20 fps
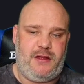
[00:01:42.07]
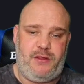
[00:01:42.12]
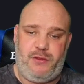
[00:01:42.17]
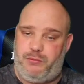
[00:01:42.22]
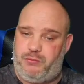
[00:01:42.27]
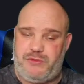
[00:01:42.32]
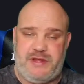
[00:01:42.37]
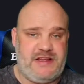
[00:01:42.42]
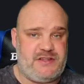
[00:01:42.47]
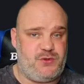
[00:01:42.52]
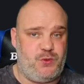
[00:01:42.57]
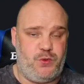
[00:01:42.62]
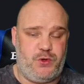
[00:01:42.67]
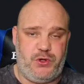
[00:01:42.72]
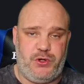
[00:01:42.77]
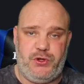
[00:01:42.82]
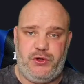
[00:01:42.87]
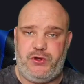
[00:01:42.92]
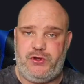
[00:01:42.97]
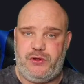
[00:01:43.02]
That's all
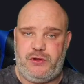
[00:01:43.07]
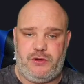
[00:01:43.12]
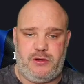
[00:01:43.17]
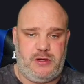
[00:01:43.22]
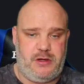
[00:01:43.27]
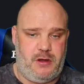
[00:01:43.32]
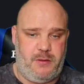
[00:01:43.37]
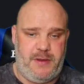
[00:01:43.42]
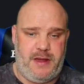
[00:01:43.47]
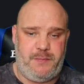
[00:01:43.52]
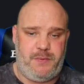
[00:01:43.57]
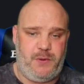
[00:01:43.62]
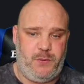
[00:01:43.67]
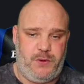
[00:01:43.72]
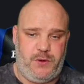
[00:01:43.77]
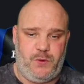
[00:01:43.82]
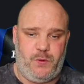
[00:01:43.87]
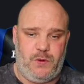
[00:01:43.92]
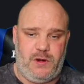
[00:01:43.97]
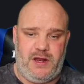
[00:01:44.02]
good. I'm happy
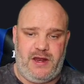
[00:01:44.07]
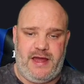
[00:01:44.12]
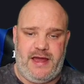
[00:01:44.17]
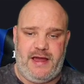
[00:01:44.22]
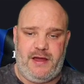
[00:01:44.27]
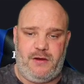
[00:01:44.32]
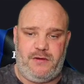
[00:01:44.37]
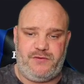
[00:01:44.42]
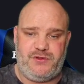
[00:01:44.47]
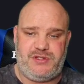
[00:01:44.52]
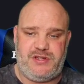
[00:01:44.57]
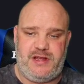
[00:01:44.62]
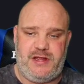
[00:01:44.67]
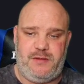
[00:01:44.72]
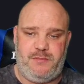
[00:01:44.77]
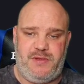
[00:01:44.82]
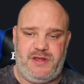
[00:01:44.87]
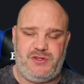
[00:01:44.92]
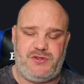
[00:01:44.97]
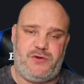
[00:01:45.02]
with all of that. Obviously
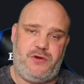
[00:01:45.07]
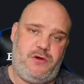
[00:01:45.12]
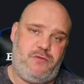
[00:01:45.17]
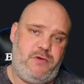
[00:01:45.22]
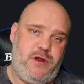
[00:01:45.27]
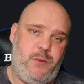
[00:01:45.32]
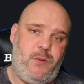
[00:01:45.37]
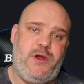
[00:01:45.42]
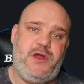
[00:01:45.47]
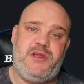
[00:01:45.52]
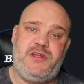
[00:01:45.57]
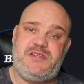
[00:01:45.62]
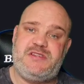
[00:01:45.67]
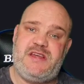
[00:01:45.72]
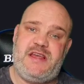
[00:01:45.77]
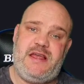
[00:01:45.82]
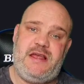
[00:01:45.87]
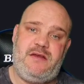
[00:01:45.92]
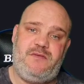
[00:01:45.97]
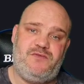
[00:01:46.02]
it means you've got to rework your
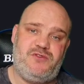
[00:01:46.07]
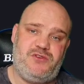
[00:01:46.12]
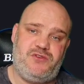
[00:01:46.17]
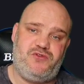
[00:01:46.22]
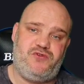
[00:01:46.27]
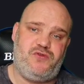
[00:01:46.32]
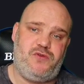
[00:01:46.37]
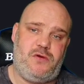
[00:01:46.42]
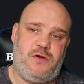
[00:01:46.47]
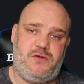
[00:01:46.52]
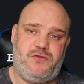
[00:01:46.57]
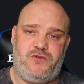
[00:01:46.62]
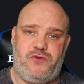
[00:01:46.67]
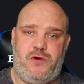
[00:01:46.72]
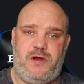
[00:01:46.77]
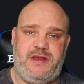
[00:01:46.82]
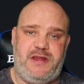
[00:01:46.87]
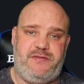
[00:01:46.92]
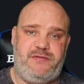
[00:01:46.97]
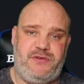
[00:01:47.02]
teams and
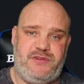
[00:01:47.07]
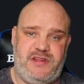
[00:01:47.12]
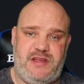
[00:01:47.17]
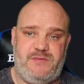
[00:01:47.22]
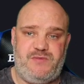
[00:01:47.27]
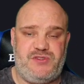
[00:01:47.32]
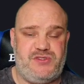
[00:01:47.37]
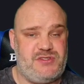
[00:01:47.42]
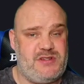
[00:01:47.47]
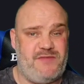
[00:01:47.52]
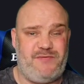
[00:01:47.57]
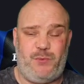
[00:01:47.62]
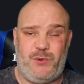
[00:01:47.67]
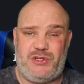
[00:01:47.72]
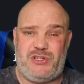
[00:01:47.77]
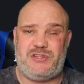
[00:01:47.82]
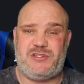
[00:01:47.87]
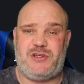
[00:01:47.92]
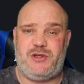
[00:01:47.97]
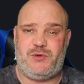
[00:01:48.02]
try different teams and stuff,
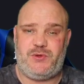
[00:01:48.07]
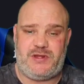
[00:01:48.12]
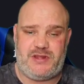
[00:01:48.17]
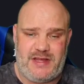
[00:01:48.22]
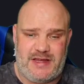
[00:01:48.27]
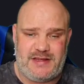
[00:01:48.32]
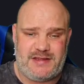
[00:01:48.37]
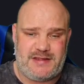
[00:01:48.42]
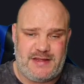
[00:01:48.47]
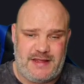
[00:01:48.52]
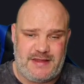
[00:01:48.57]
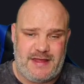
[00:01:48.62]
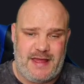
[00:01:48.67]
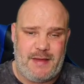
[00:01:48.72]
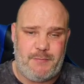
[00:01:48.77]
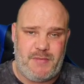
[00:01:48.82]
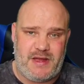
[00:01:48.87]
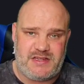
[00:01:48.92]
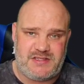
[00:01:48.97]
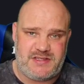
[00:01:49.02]
which is good.
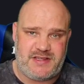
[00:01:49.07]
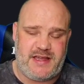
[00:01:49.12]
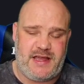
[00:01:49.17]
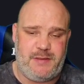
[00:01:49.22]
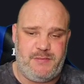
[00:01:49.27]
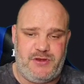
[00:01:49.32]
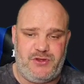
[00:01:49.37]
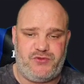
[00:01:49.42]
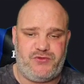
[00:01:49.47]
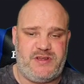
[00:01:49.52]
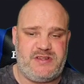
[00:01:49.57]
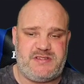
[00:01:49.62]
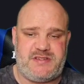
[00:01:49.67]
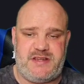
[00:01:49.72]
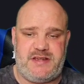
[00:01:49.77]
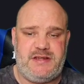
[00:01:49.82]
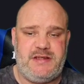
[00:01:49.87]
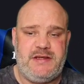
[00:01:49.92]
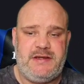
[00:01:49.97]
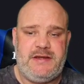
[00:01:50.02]
That makes the game
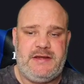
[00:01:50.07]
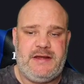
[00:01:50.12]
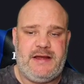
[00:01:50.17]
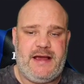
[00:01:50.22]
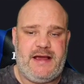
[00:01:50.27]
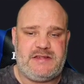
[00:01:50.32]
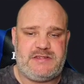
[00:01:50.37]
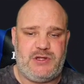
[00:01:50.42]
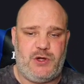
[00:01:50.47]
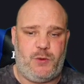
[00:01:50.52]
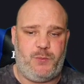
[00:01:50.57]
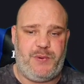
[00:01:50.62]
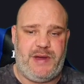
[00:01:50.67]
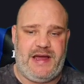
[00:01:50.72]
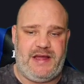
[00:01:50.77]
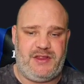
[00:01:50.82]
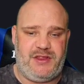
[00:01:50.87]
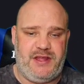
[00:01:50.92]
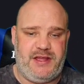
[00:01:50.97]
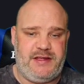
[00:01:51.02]
interesting. That's not a
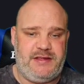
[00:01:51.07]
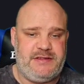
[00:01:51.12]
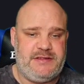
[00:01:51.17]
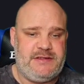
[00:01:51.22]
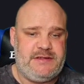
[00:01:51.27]
bad thing.